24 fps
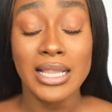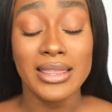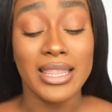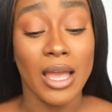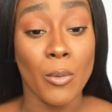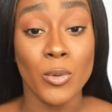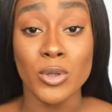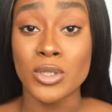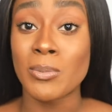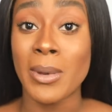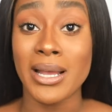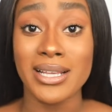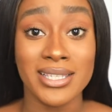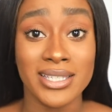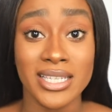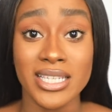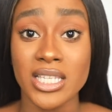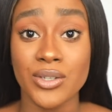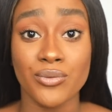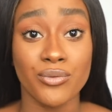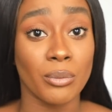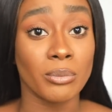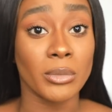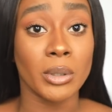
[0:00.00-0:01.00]
That was my
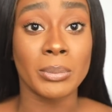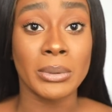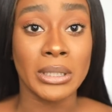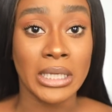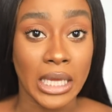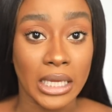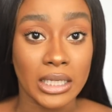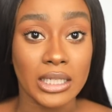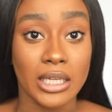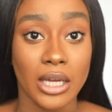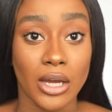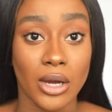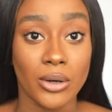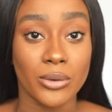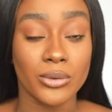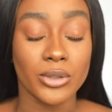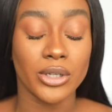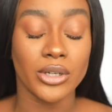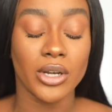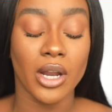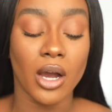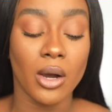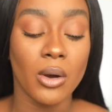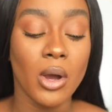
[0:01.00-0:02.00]
sis from the get-go,
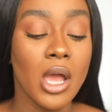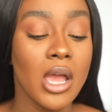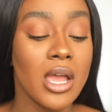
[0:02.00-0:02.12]
you know?